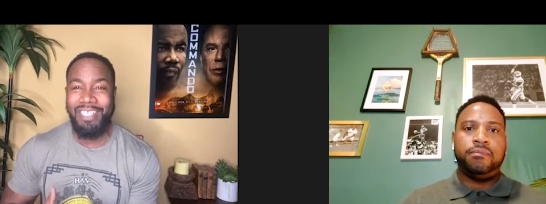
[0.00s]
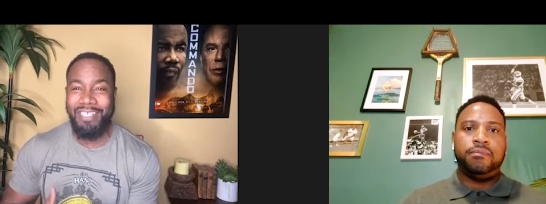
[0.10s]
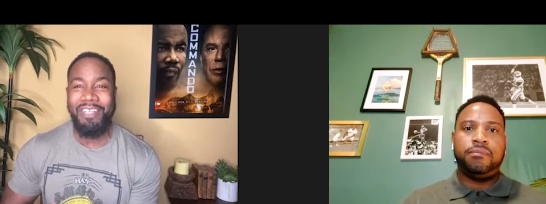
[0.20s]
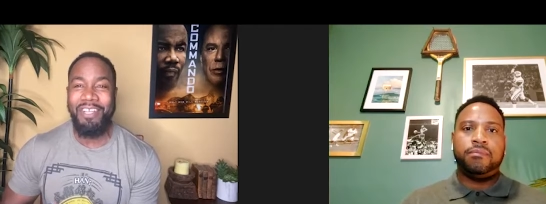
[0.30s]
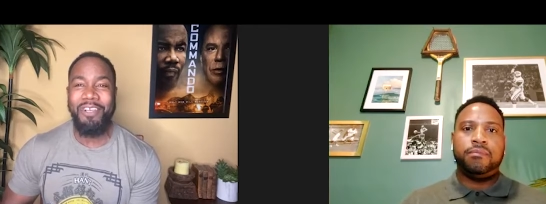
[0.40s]
Speaker 1: to
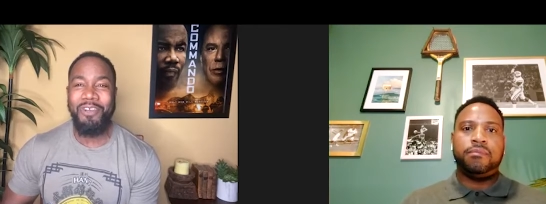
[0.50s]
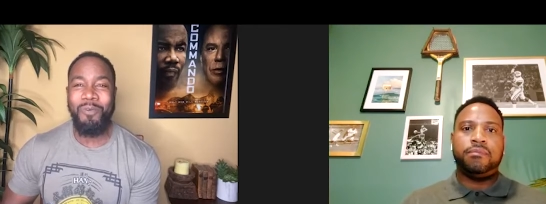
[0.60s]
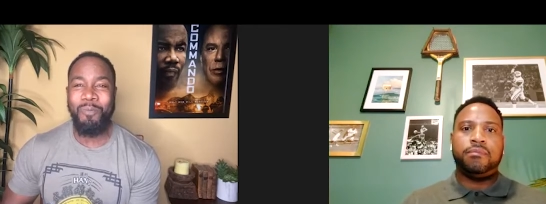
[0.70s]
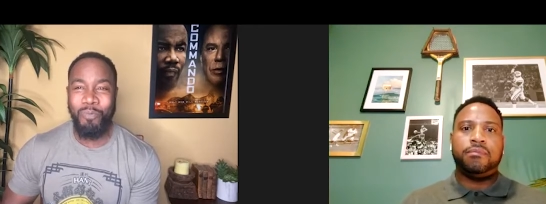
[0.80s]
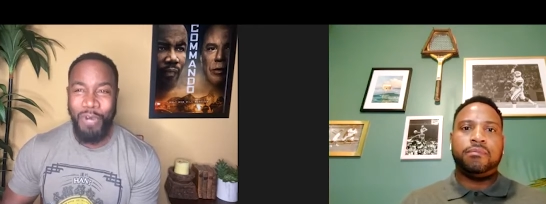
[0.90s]

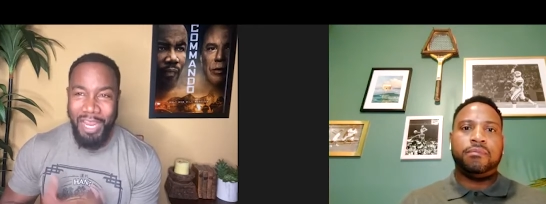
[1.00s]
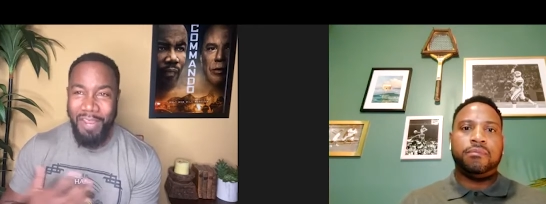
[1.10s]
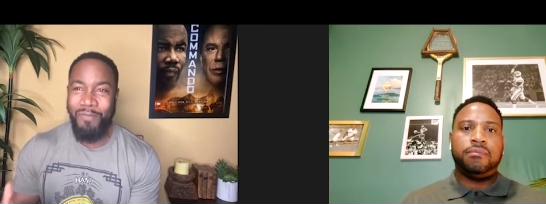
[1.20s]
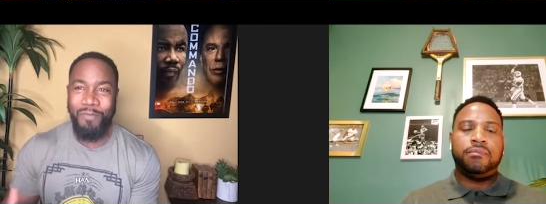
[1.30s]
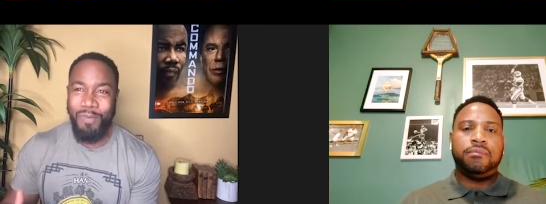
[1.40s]

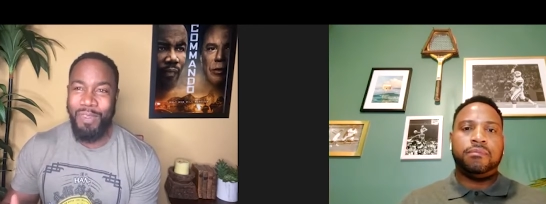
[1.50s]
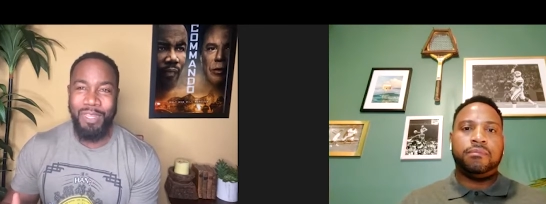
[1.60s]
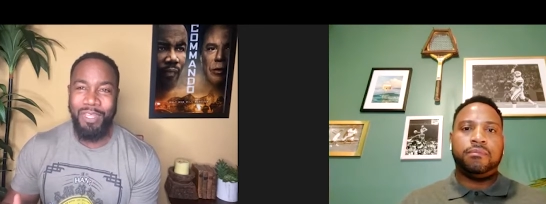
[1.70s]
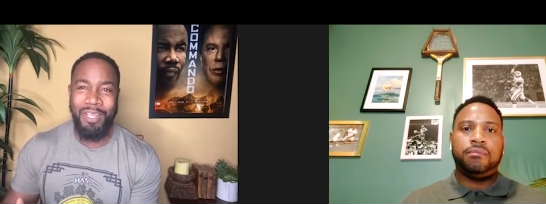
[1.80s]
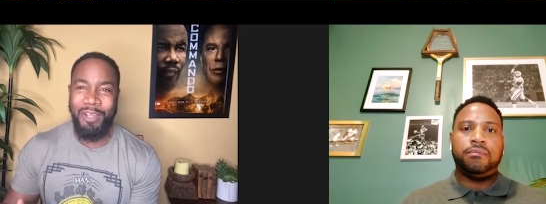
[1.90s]
brave
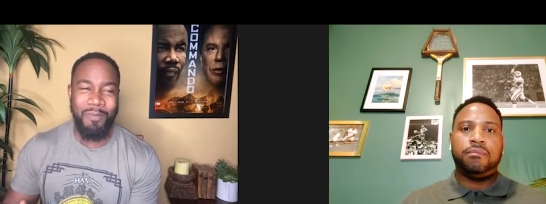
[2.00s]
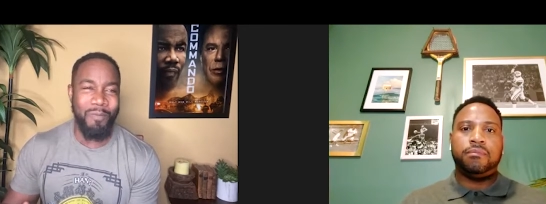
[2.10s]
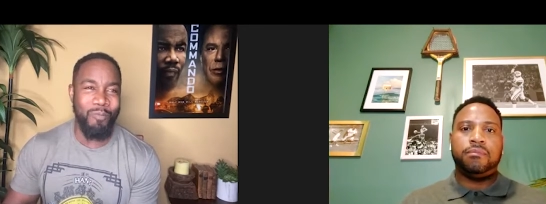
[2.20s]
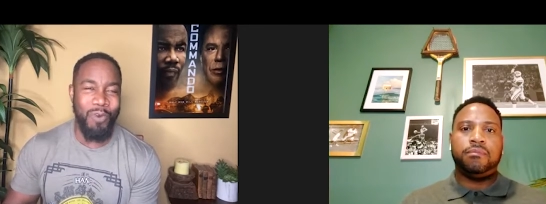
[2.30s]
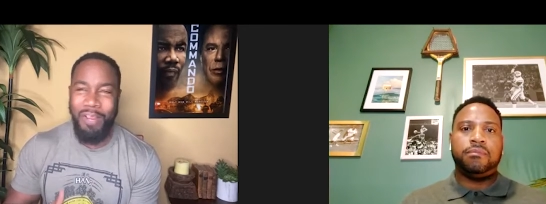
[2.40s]
uh,
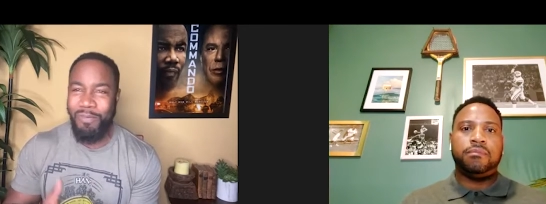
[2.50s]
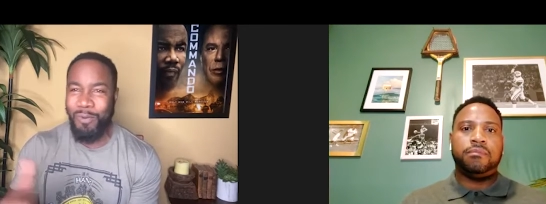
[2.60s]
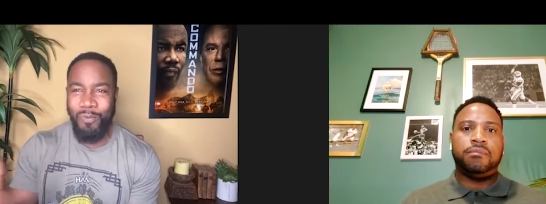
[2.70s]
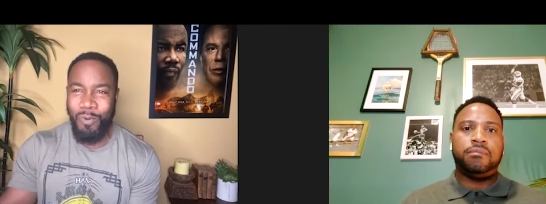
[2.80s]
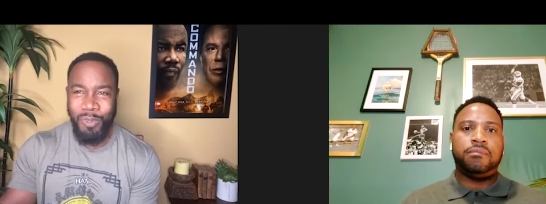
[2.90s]
brave
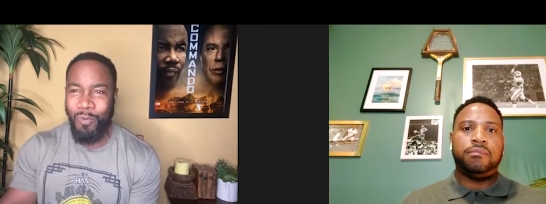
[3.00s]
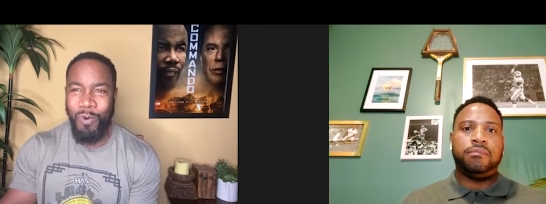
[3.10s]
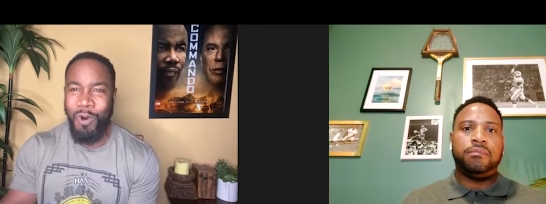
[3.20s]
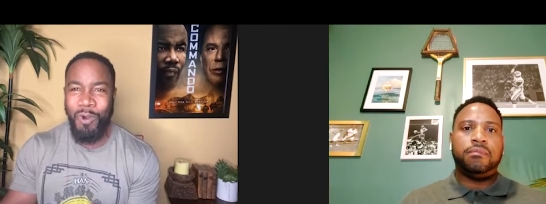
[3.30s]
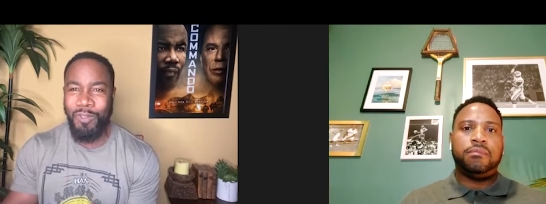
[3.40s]
the the
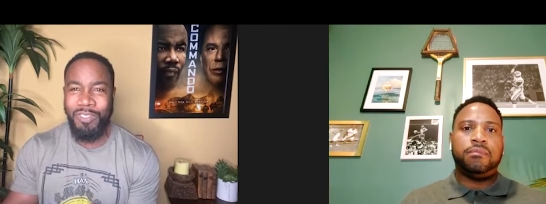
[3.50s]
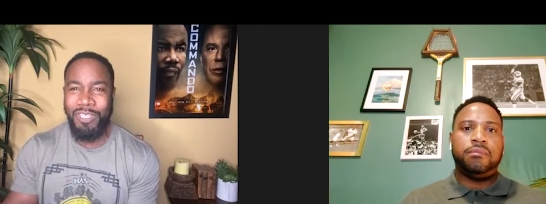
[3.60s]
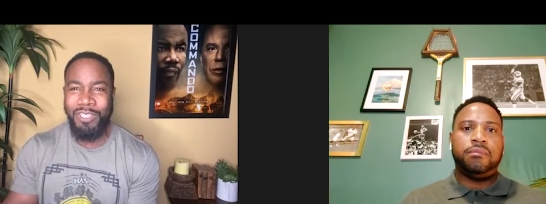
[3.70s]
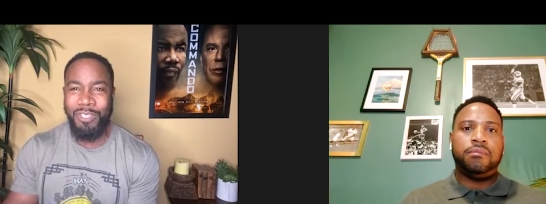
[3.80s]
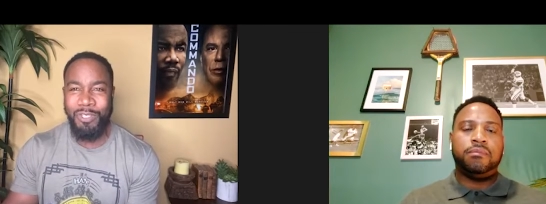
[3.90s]
world
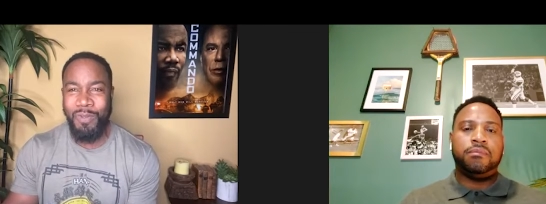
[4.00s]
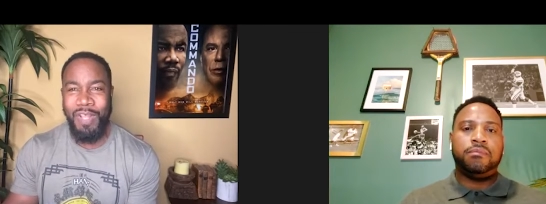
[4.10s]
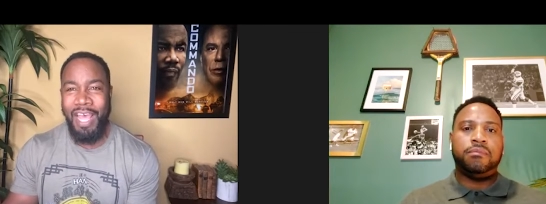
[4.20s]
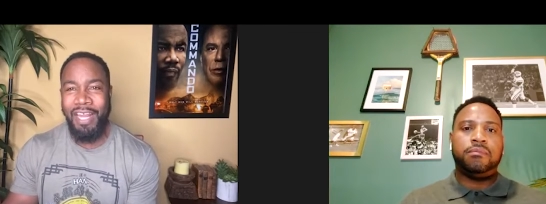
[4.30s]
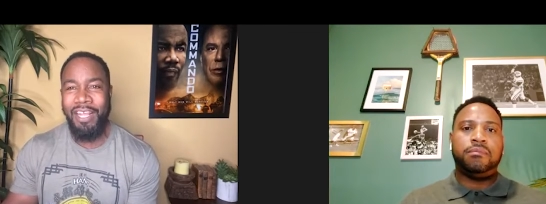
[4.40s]
to to do
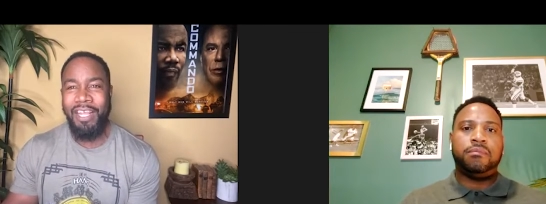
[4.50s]
that.